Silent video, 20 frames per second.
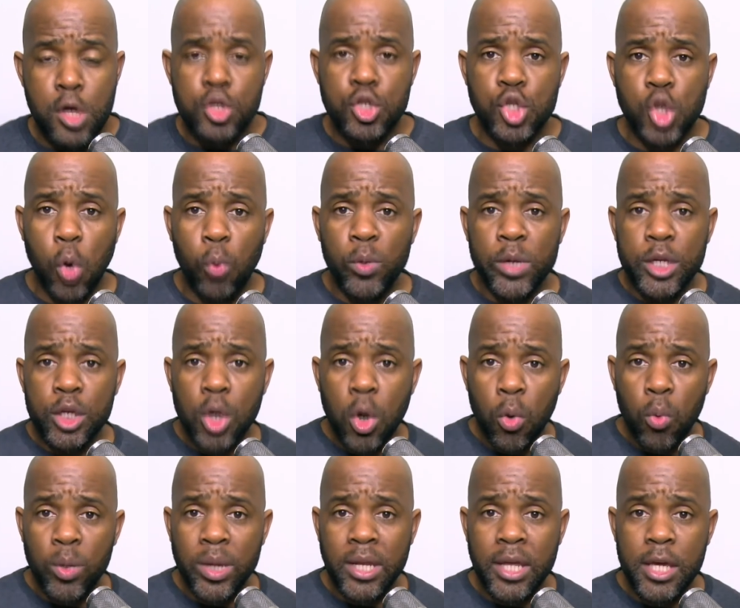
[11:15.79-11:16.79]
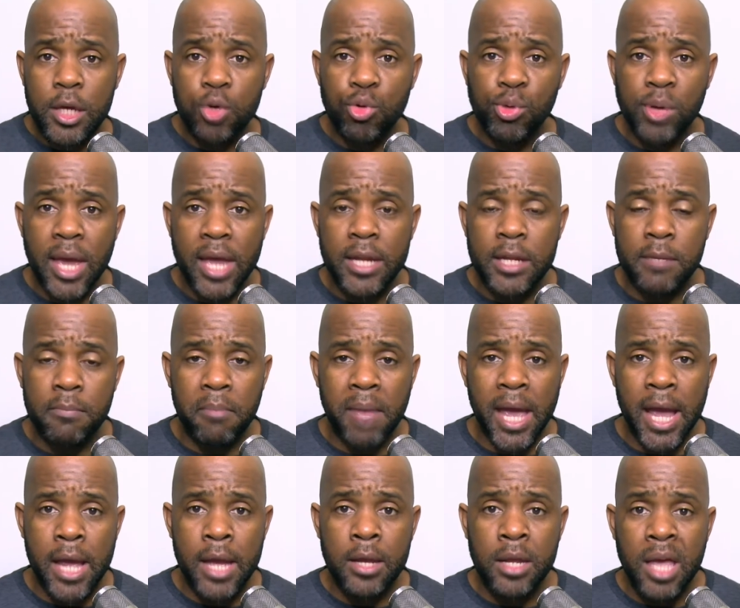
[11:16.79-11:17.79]
So we know when He created
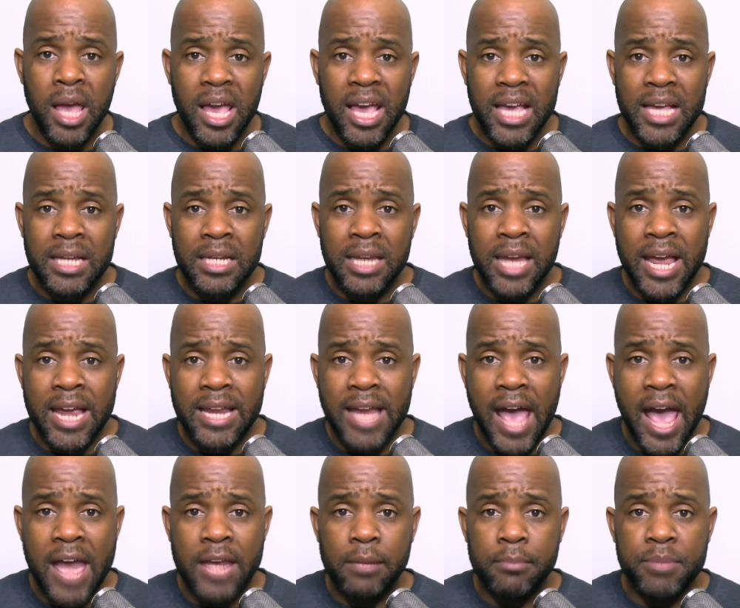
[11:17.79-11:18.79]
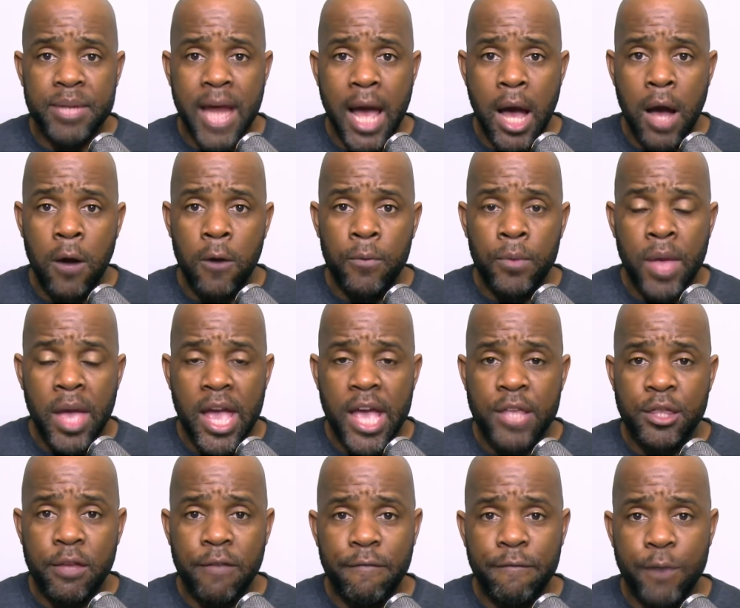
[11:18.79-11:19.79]
man, He laid Adam down,
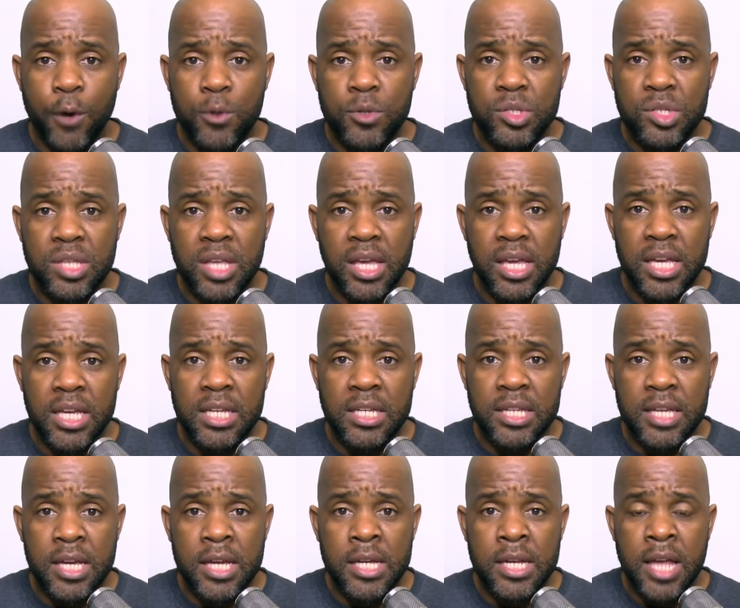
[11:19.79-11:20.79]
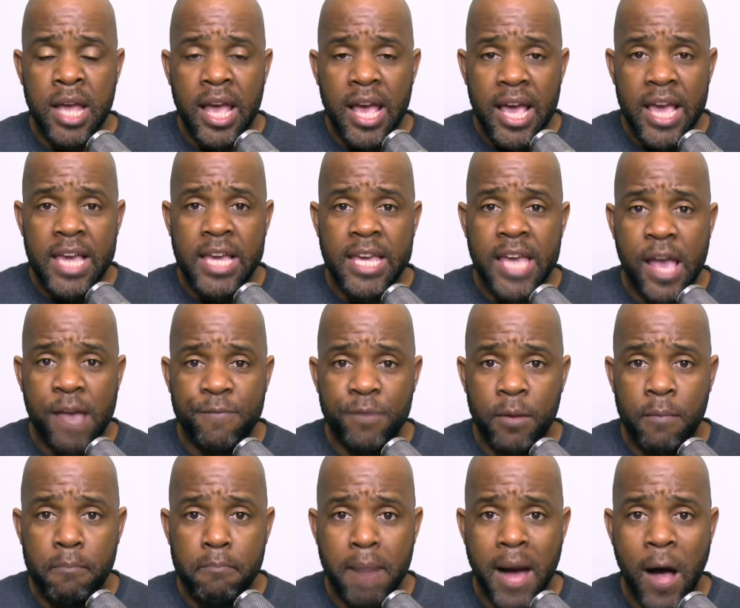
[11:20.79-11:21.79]
and the first thing He did, He gave
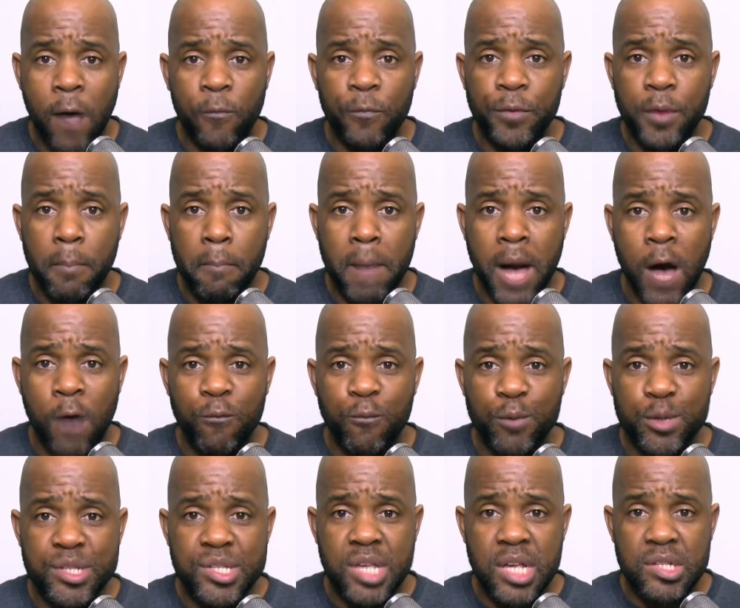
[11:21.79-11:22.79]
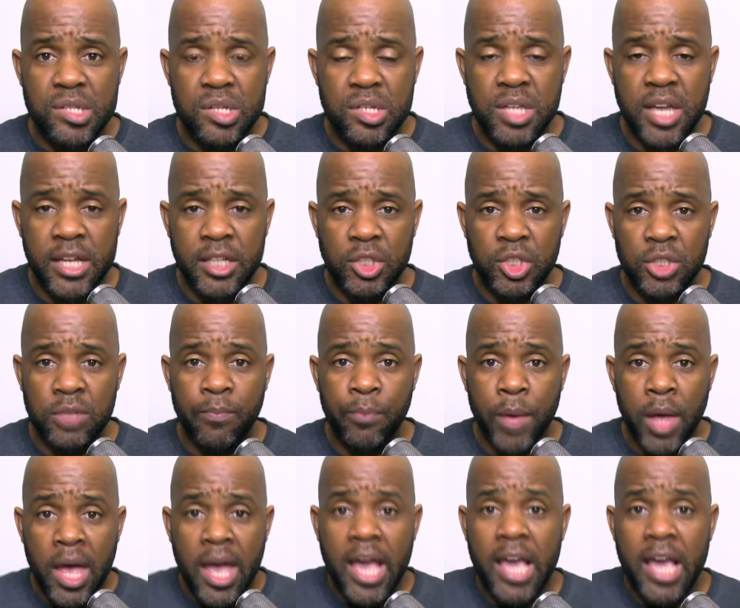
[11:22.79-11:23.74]
him mouth-to-mouth resuscitation.